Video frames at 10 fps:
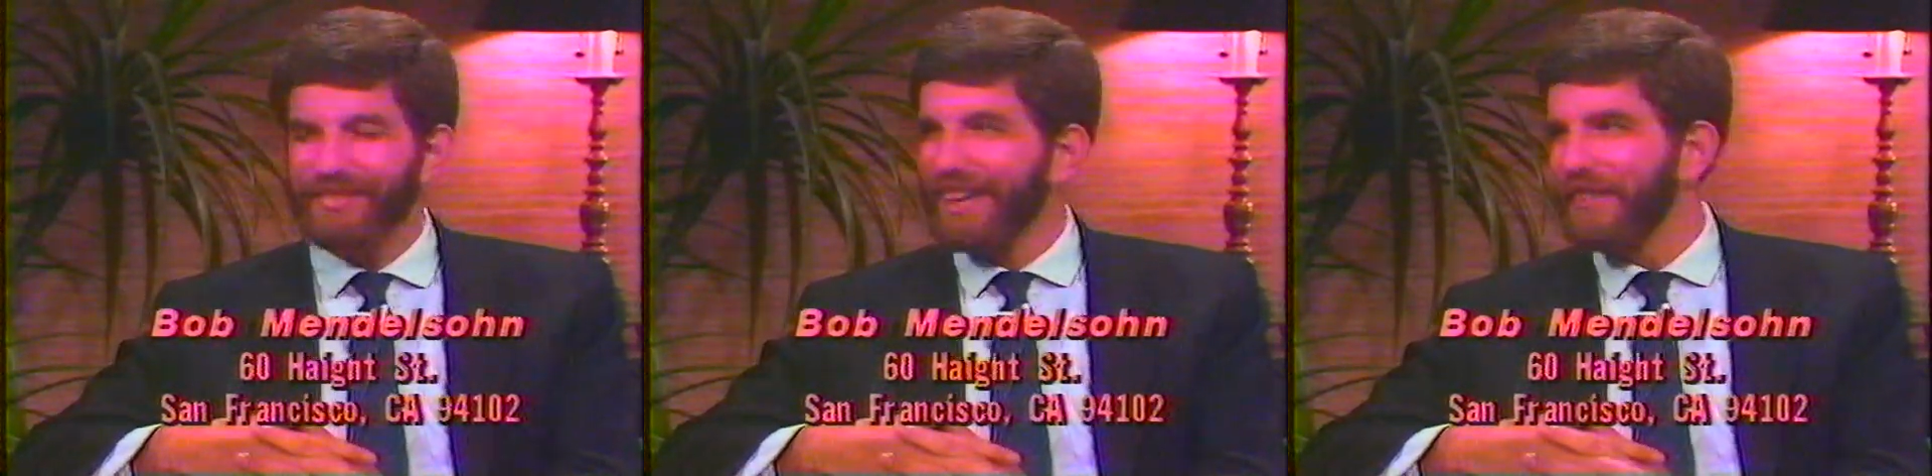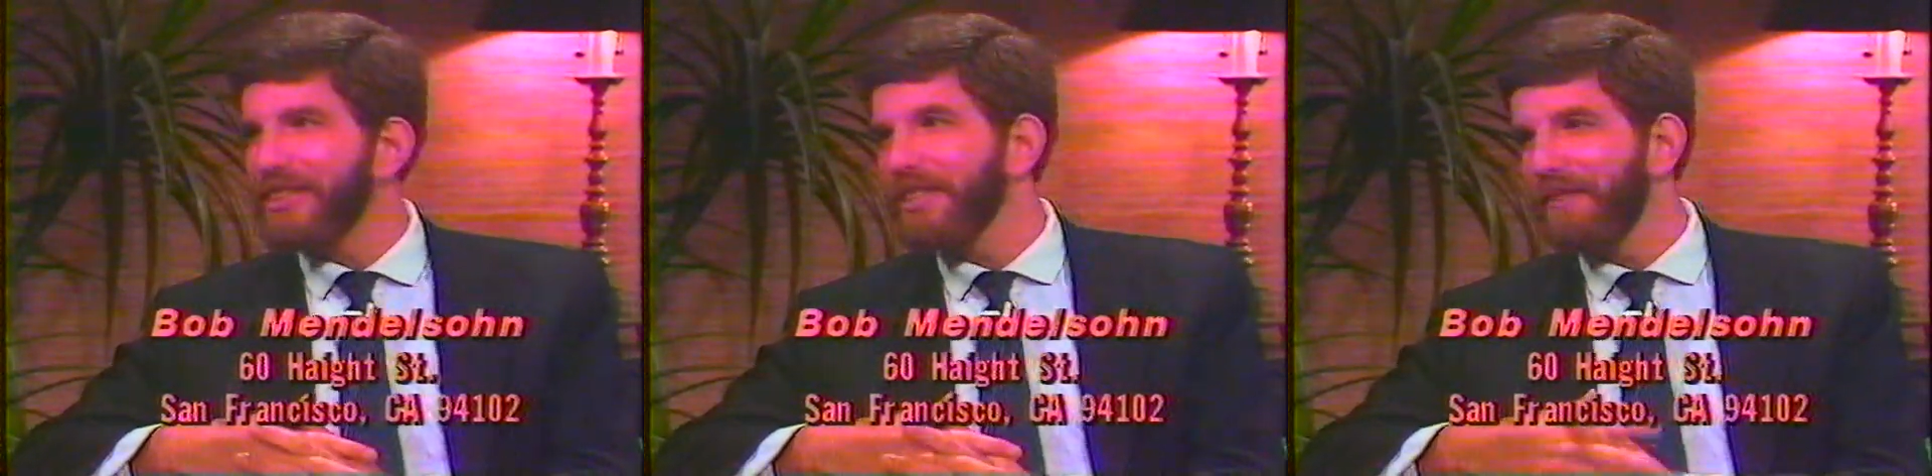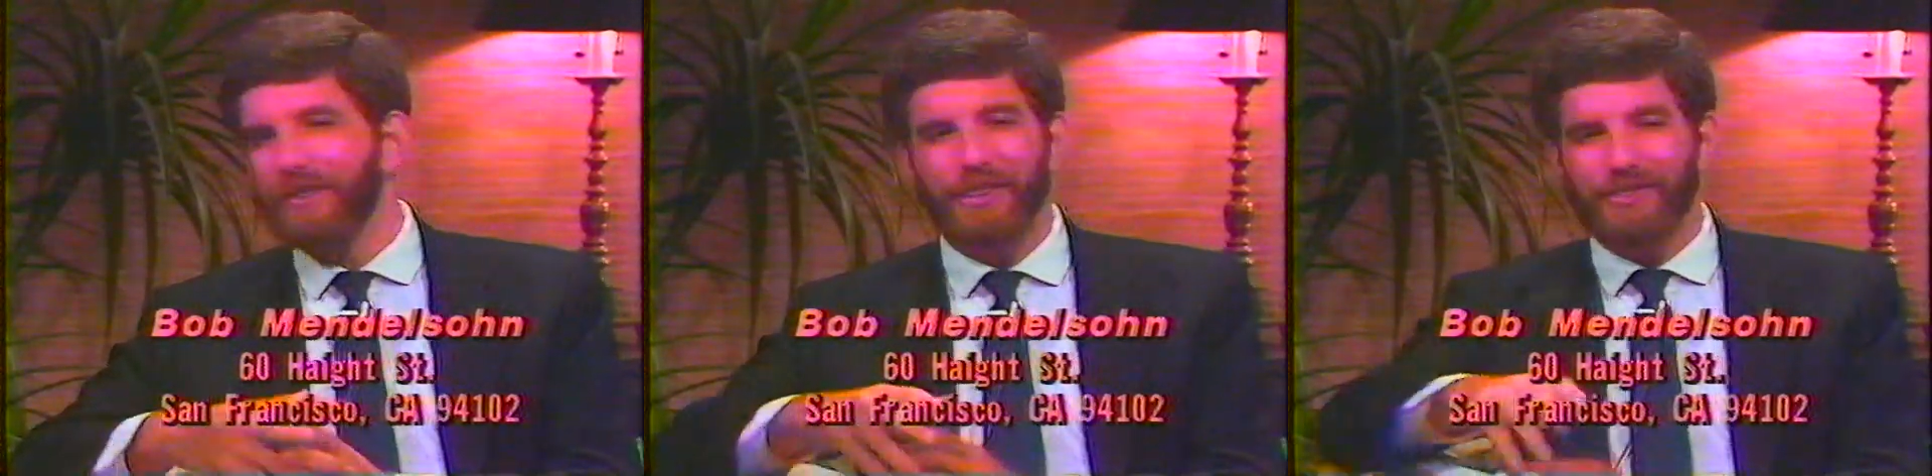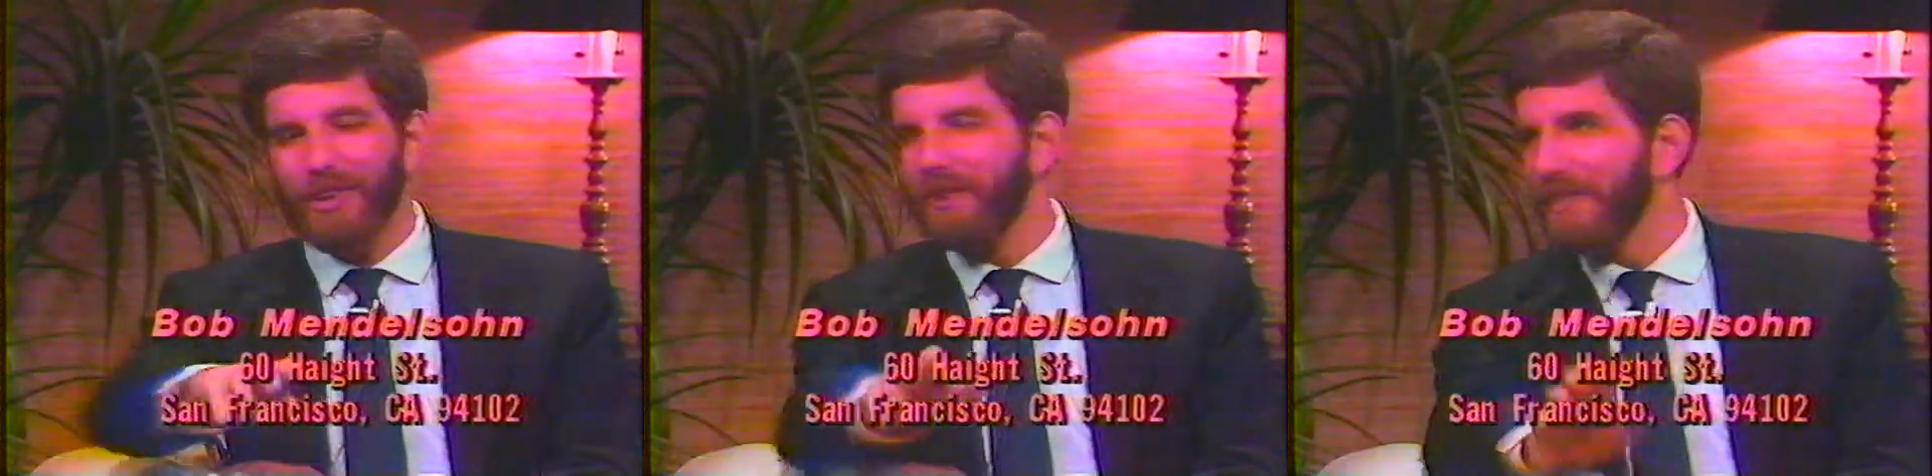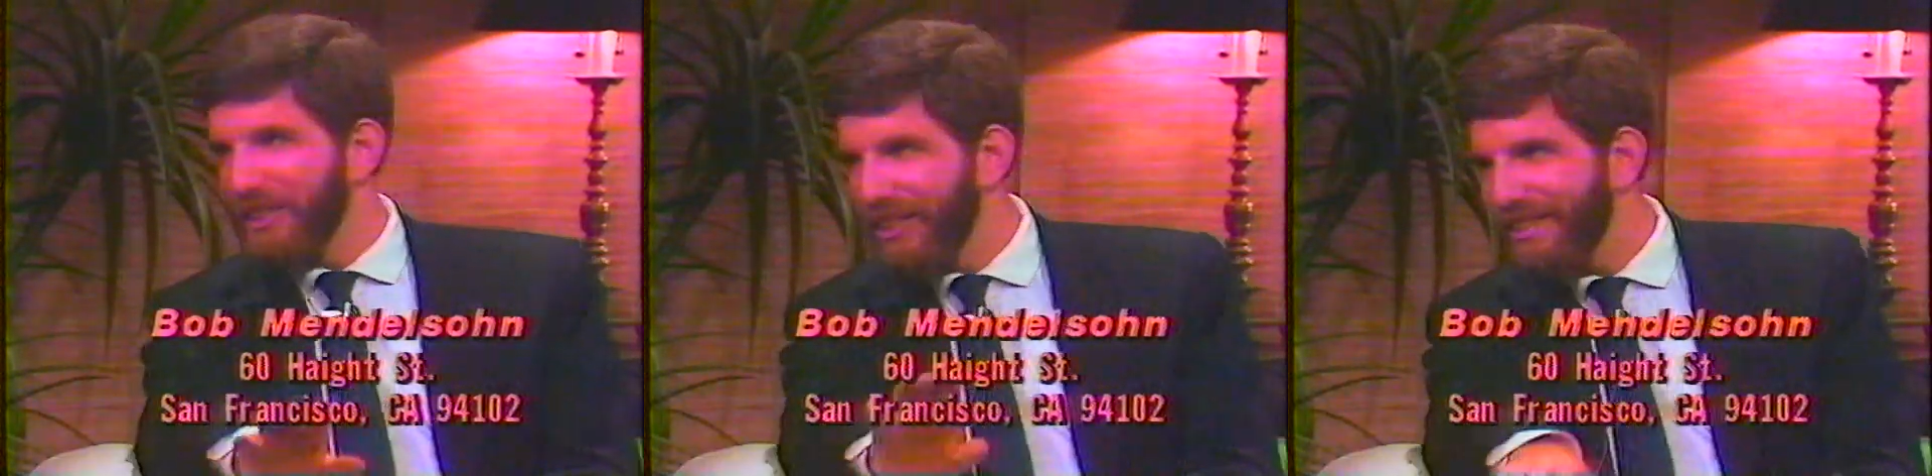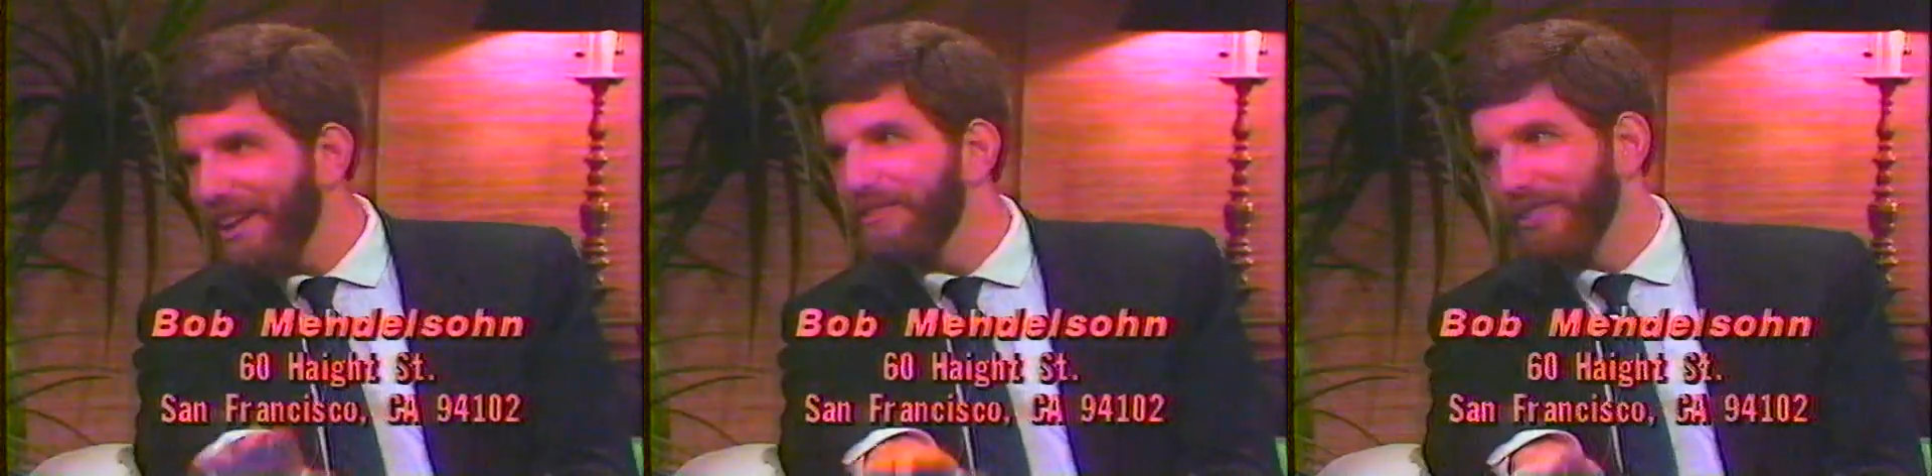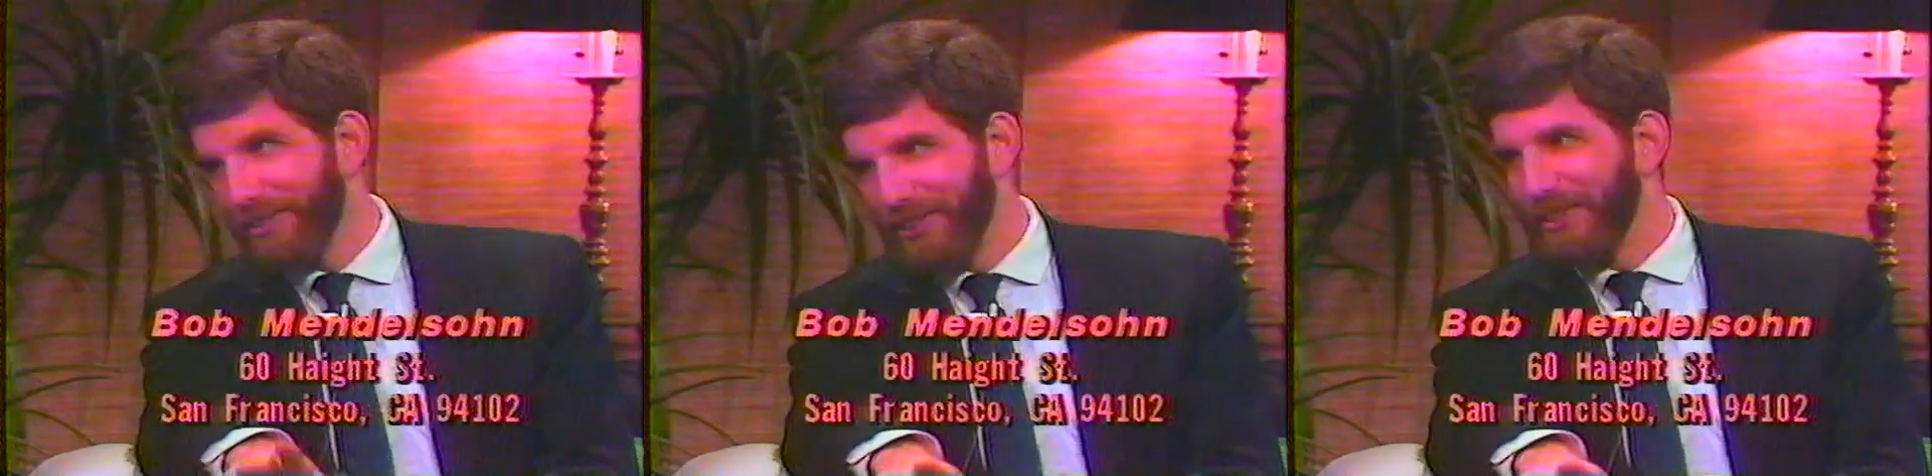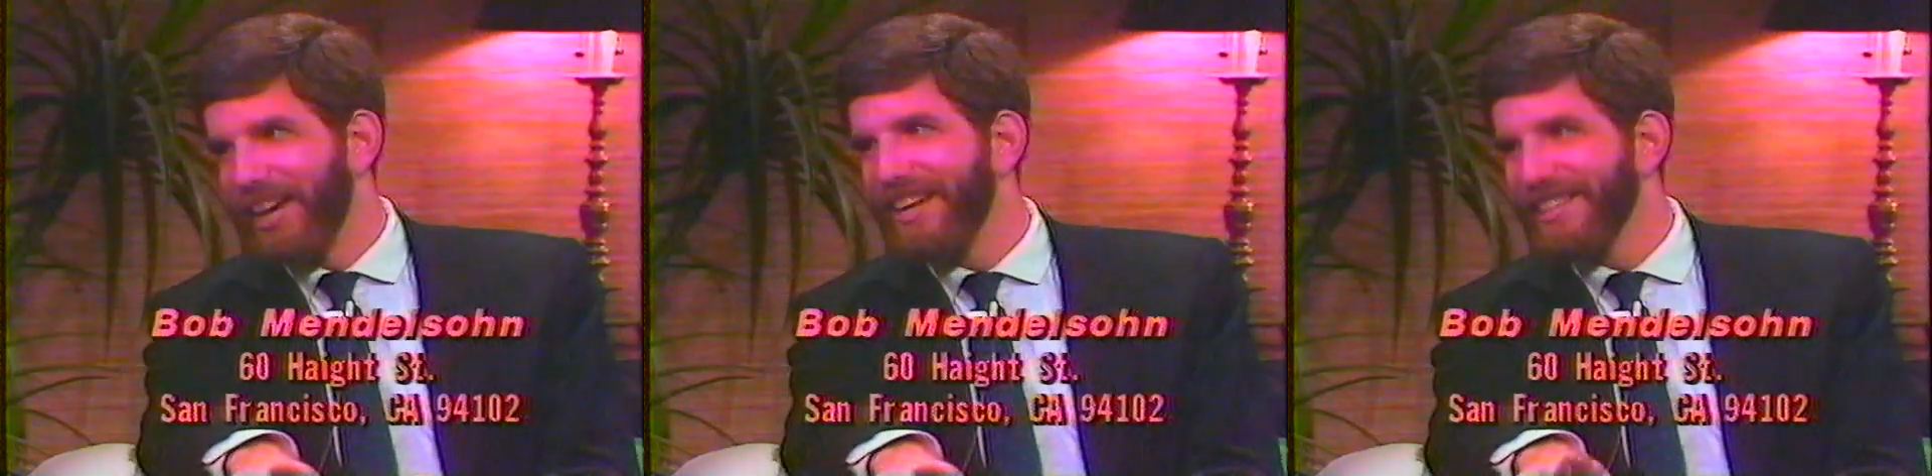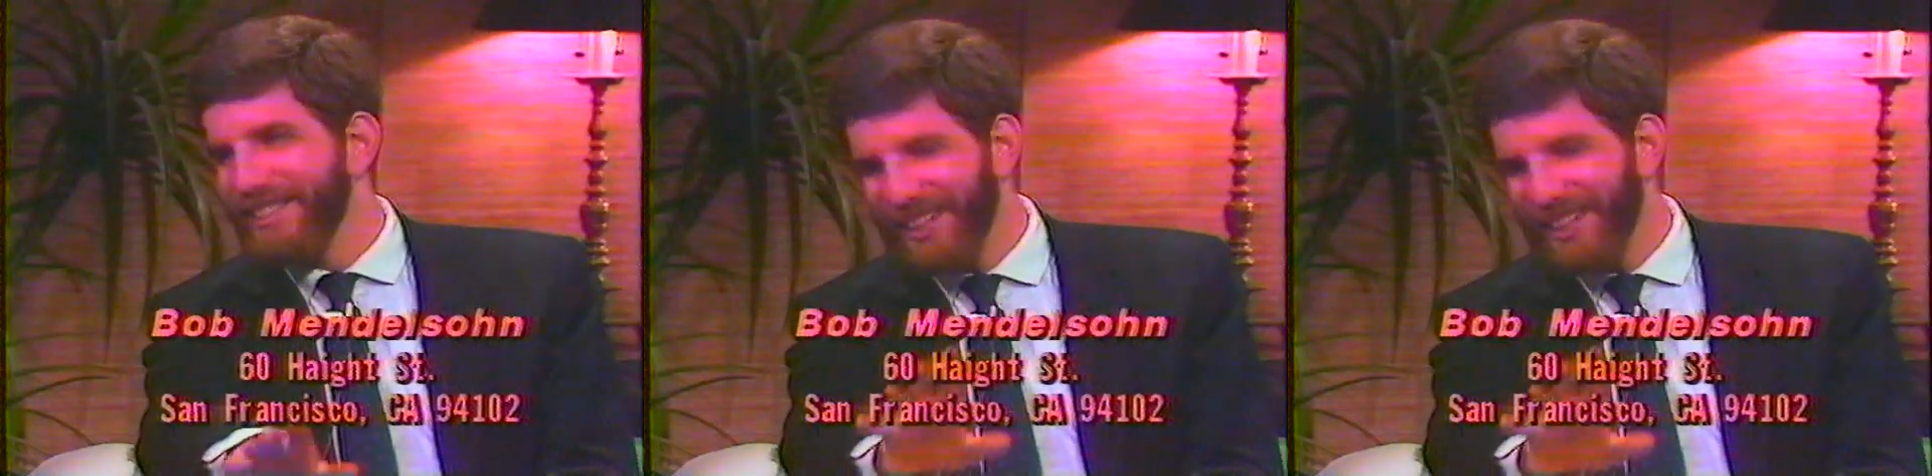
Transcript: I wish someone would have told me, sit down for a few days,